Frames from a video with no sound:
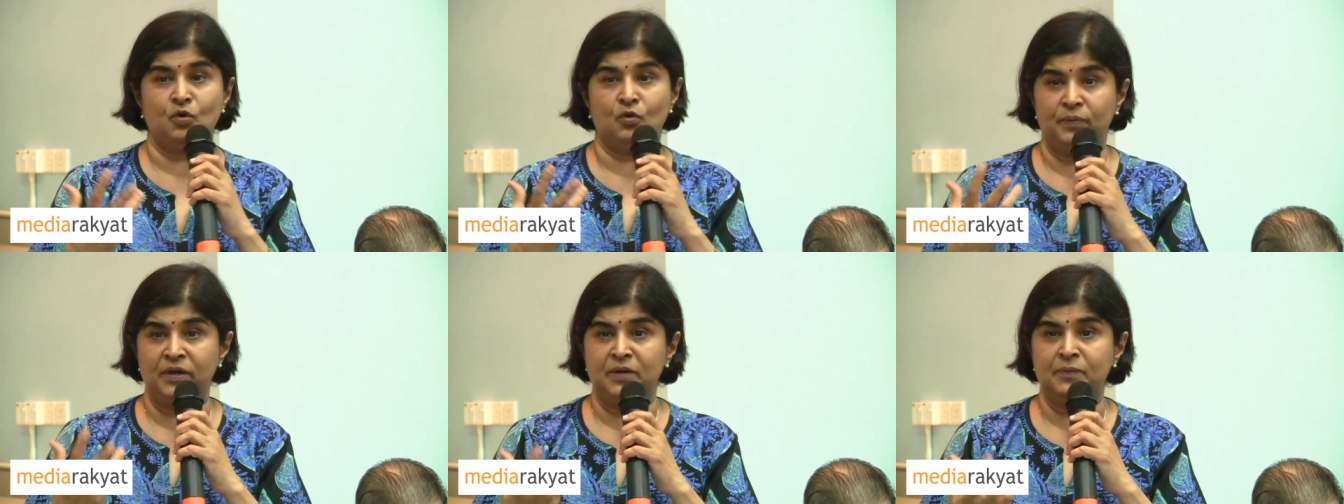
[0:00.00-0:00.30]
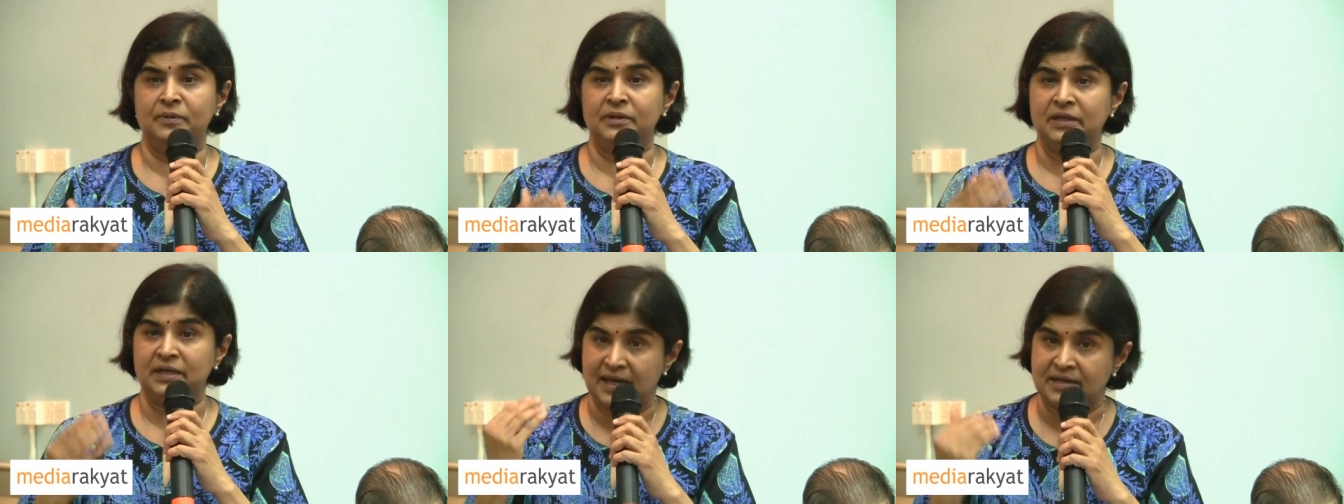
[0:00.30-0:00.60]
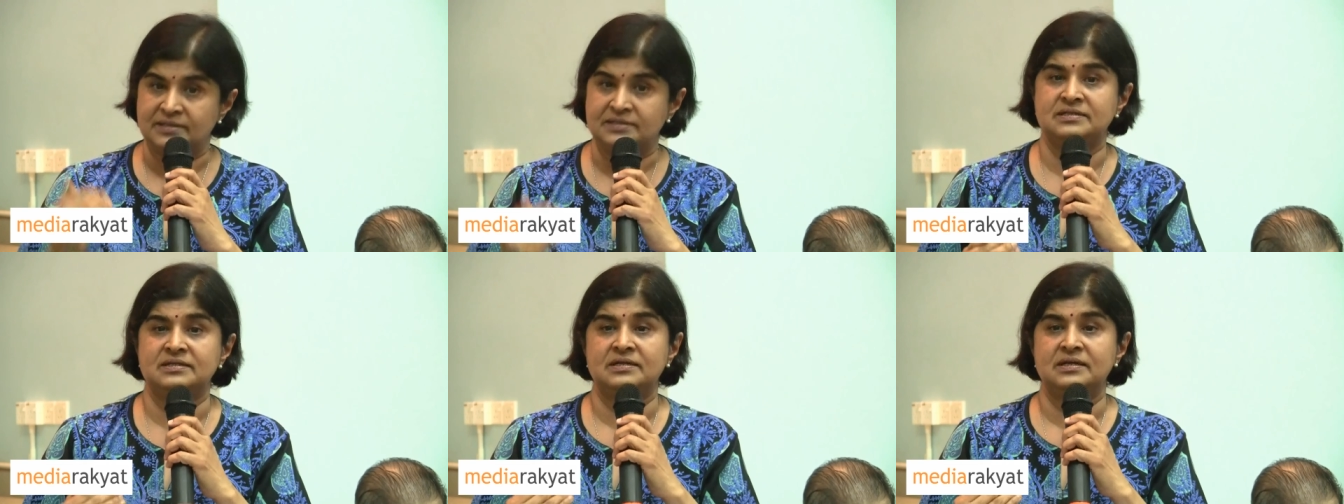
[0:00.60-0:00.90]
more people,
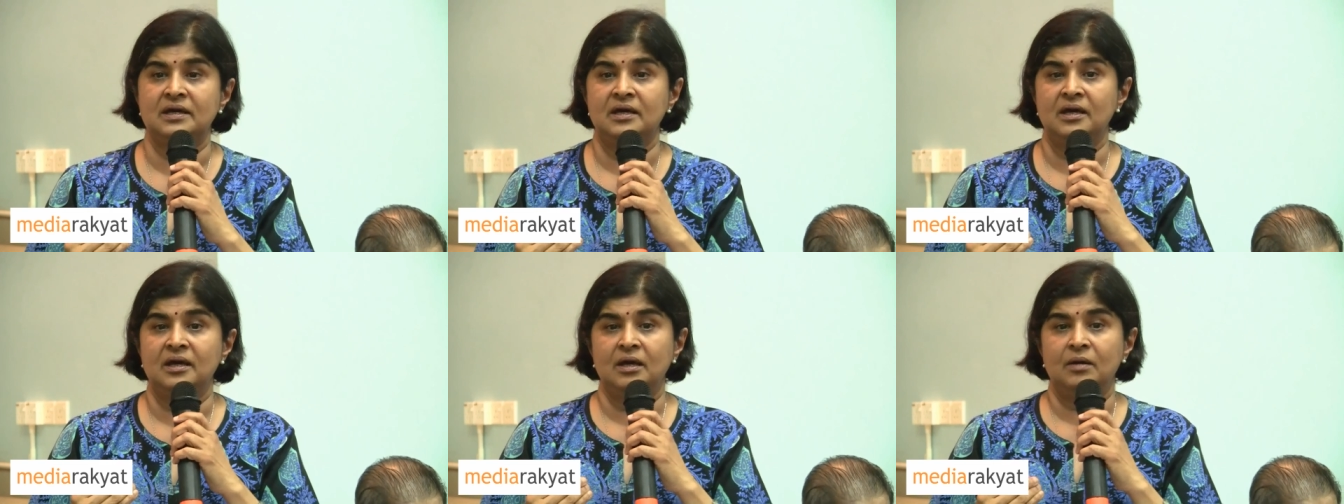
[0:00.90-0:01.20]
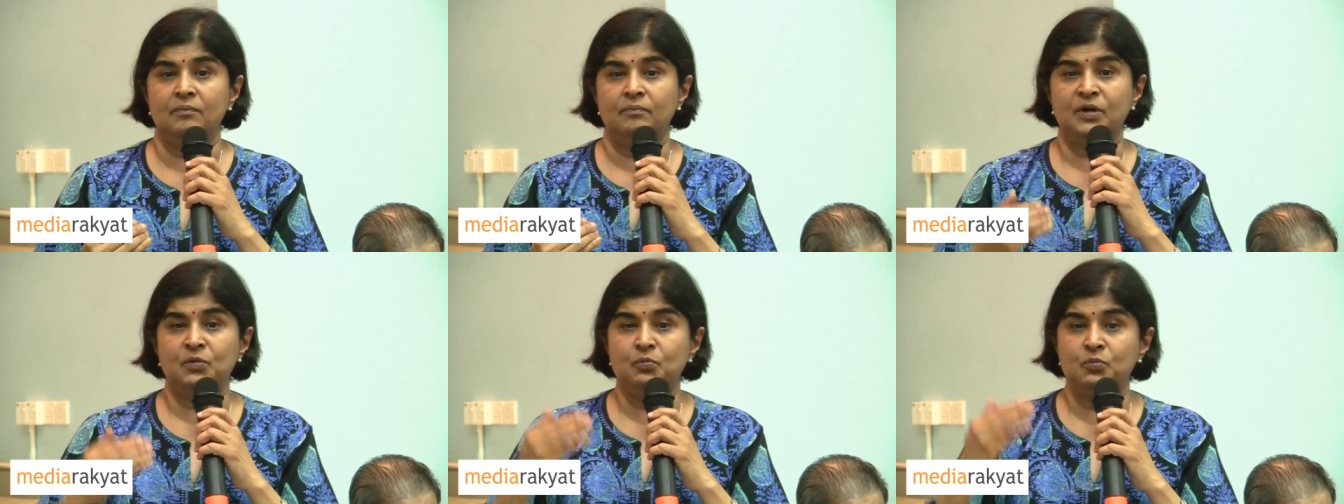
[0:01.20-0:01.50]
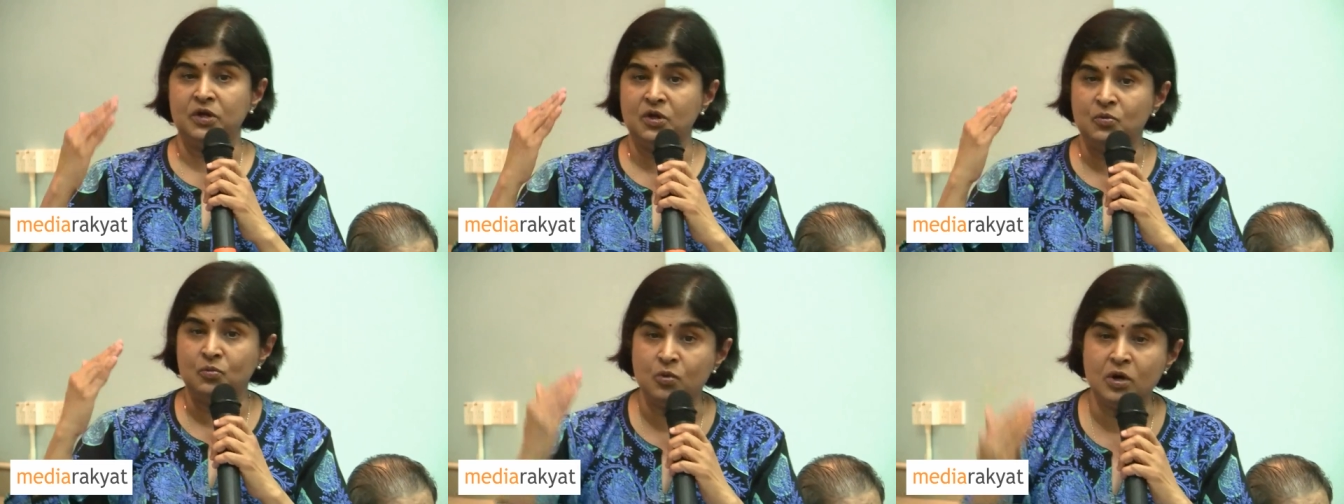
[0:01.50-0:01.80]
yes. But
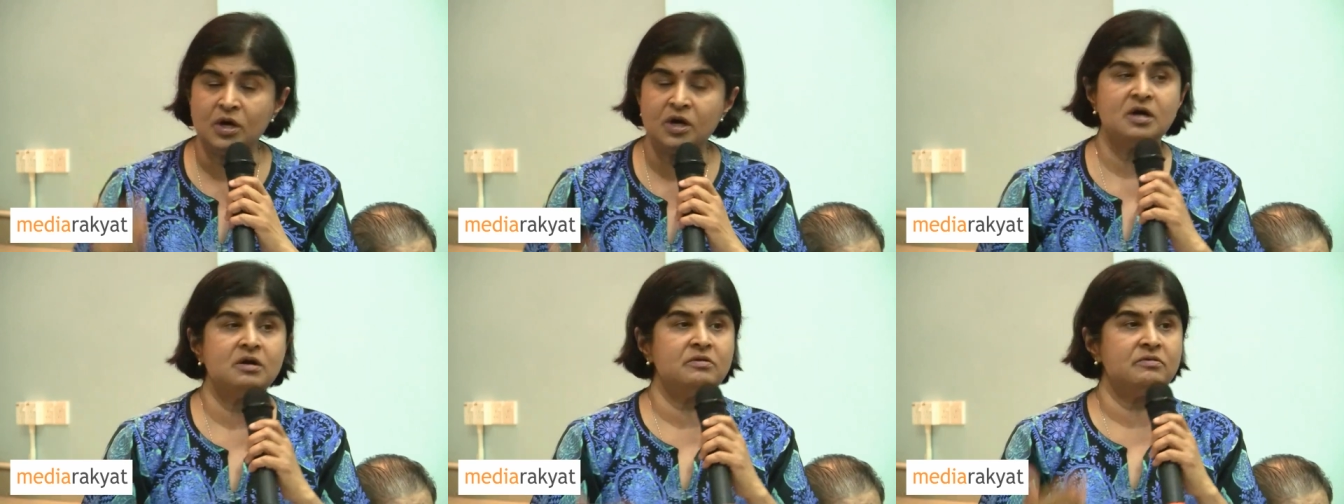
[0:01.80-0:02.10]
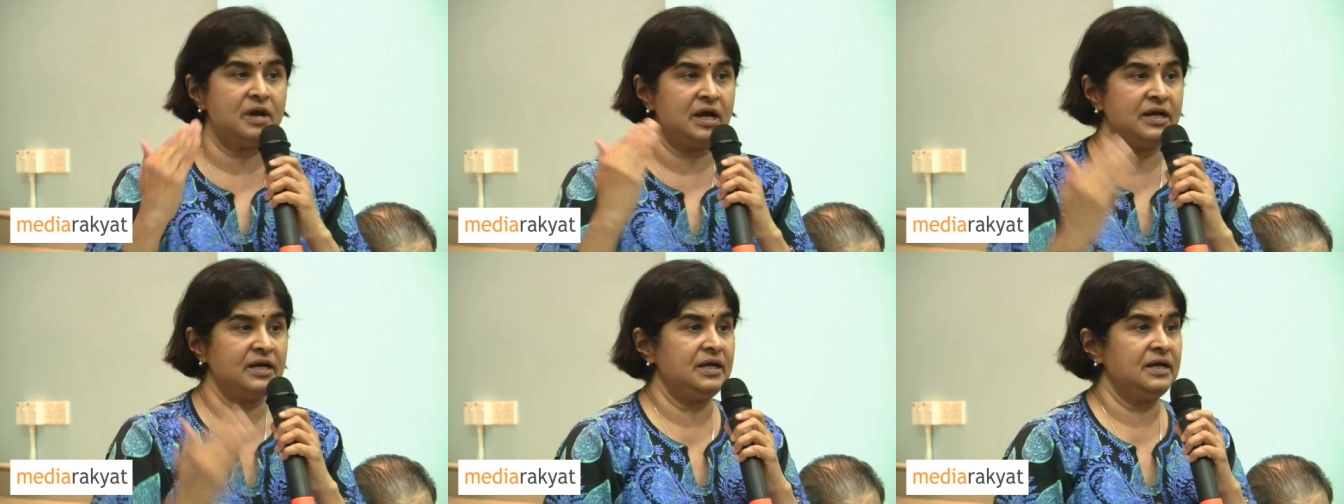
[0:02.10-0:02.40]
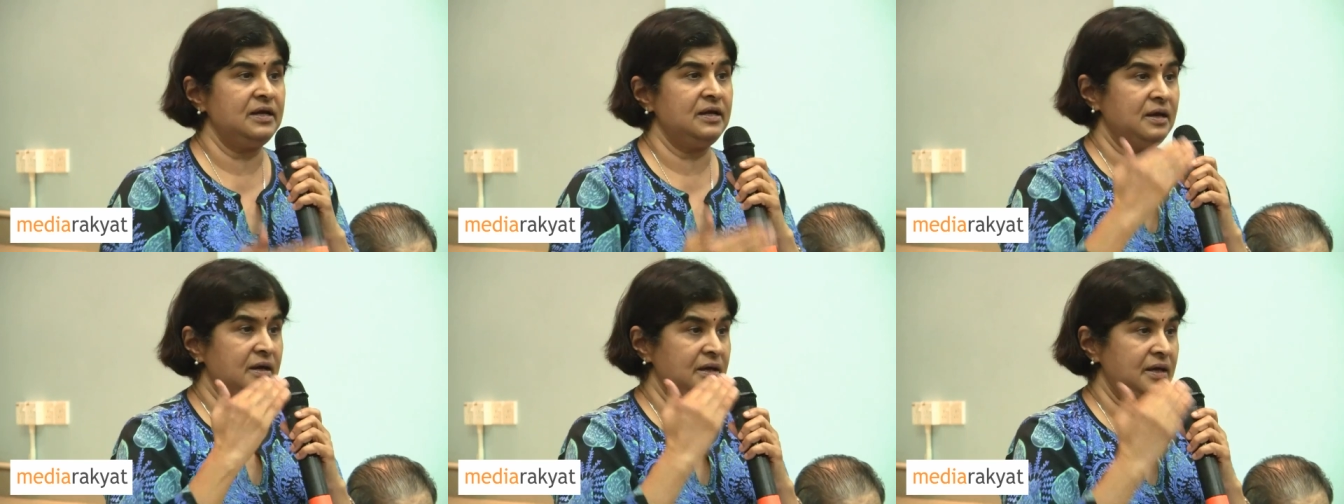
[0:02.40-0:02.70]
we were
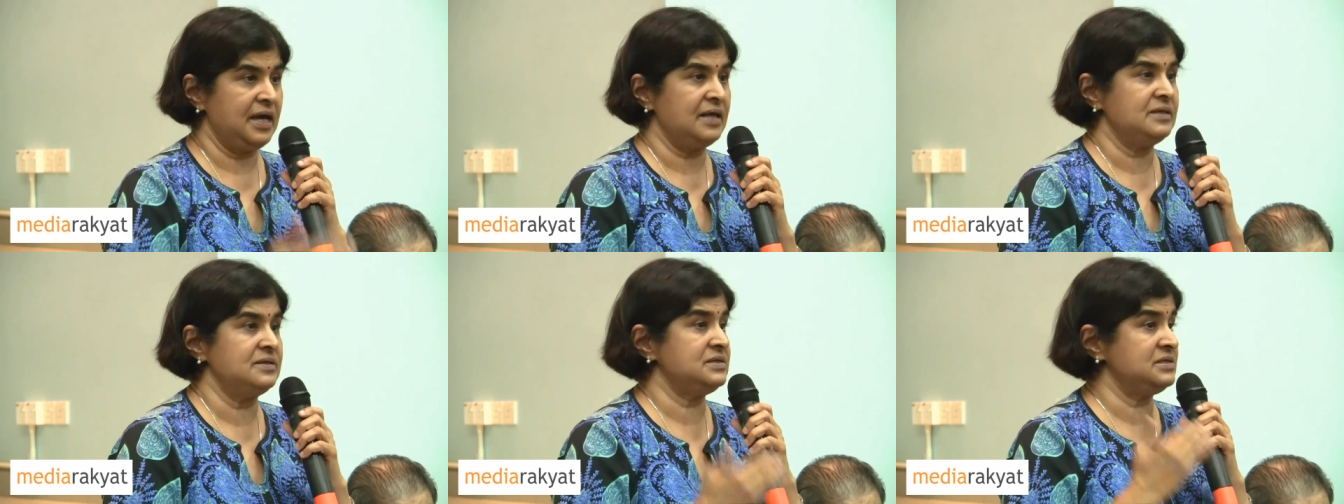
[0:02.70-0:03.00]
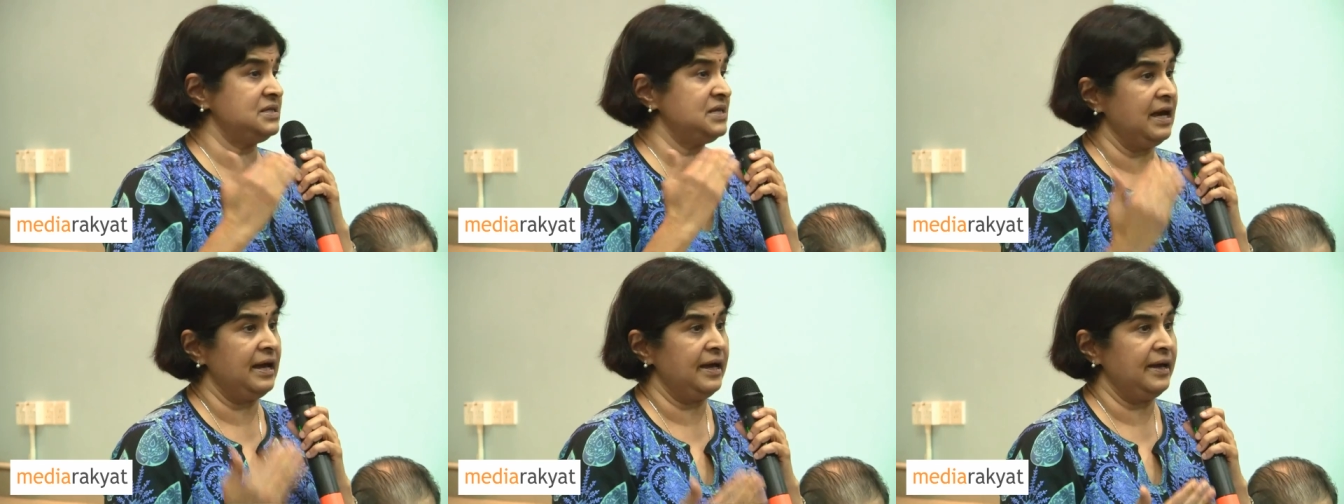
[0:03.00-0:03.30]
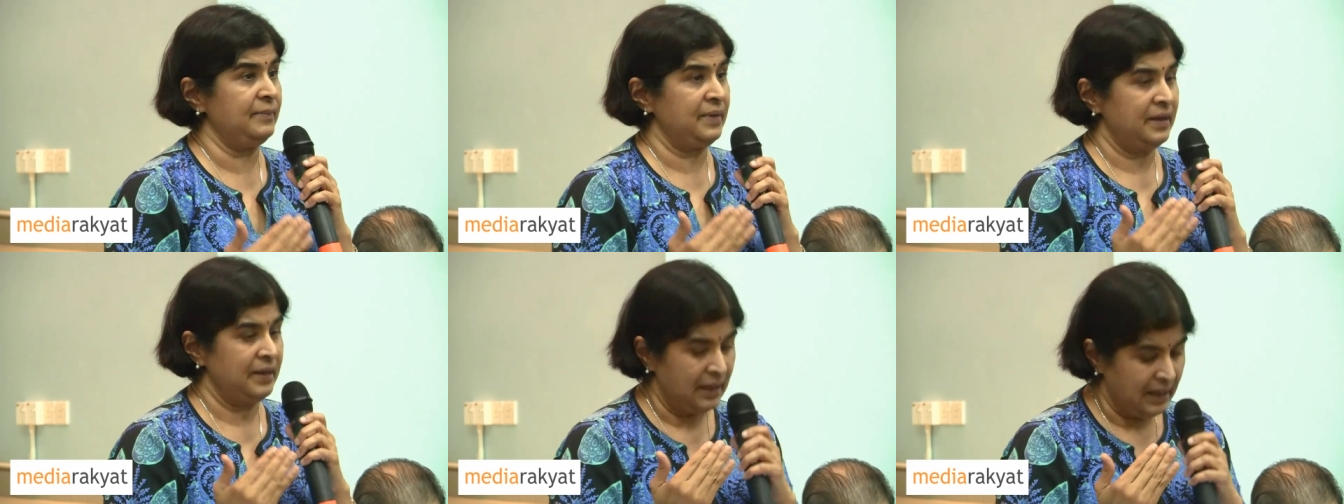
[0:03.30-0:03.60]
running against
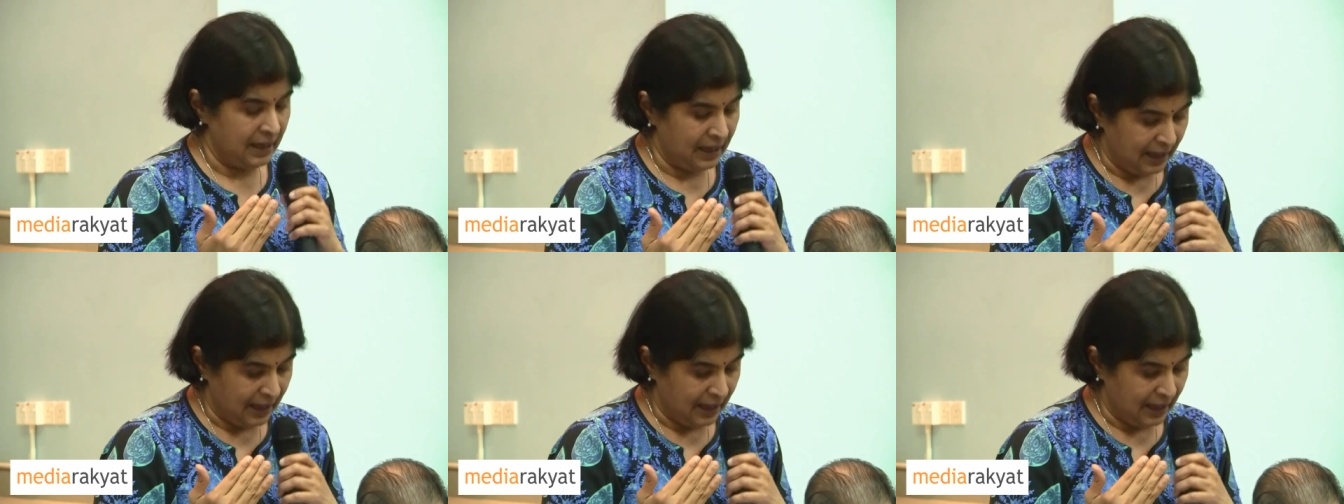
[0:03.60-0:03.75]
time.